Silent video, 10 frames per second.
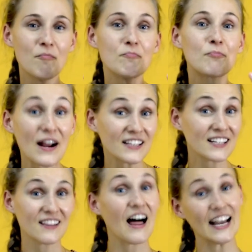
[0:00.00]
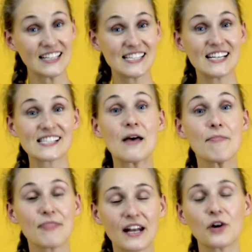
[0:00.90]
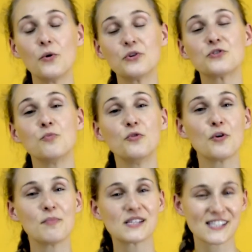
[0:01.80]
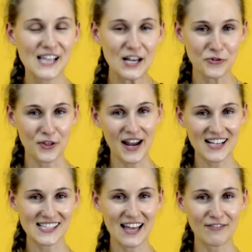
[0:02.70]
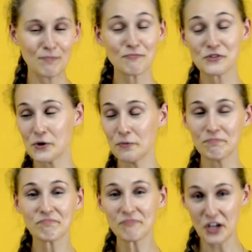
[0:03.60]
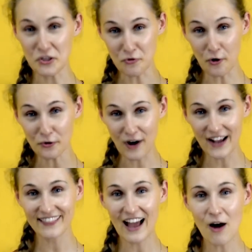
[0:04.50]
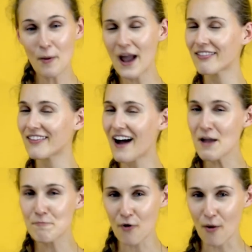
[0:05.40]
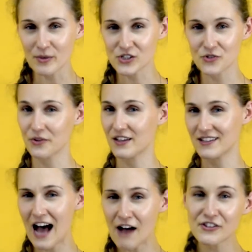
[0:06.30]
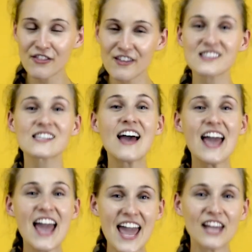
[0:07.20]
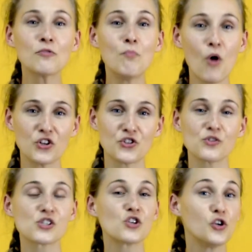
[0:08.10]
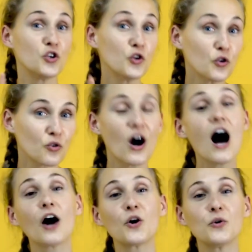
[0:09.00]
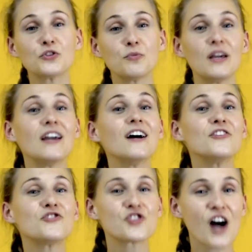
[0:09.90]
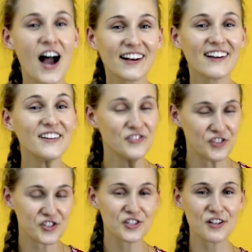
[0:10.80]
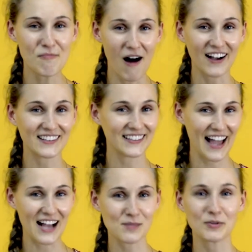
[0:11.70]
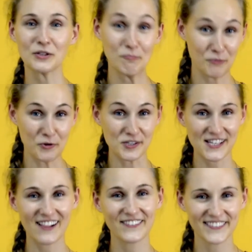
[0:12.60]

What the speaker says: practical ideas that are going to move your business to the next level. So enroll right now, and I promise you that after these 8 modules, you are going to be China digital marketing expert yourself.